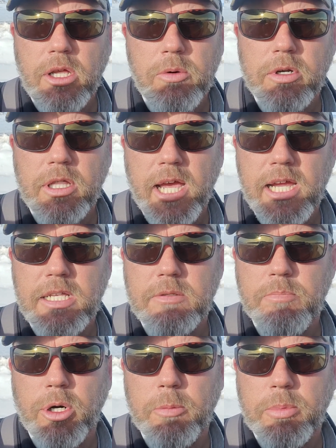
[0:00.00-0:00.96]

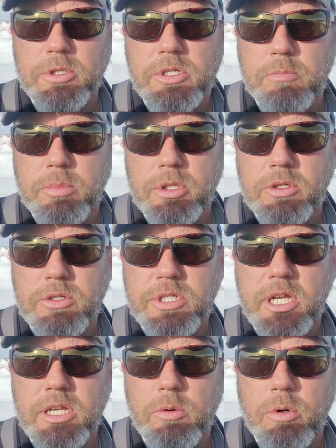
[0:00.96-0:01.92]
light purples and blues
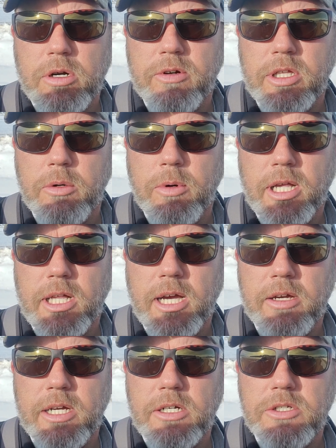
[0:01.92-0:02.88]
tend to work really well
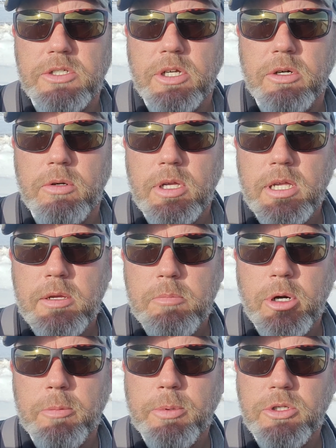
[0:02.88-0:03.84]
out here. So
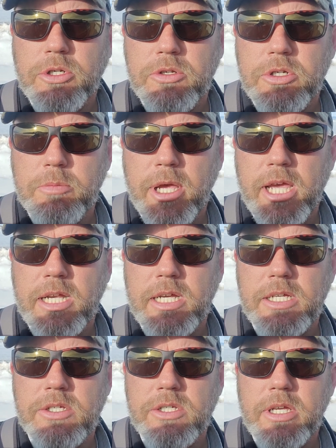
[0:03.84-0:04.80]
purple Juju
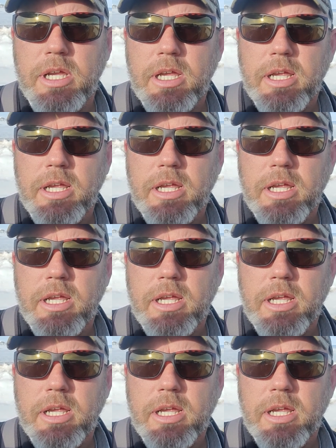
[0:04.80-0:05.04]
Baetis,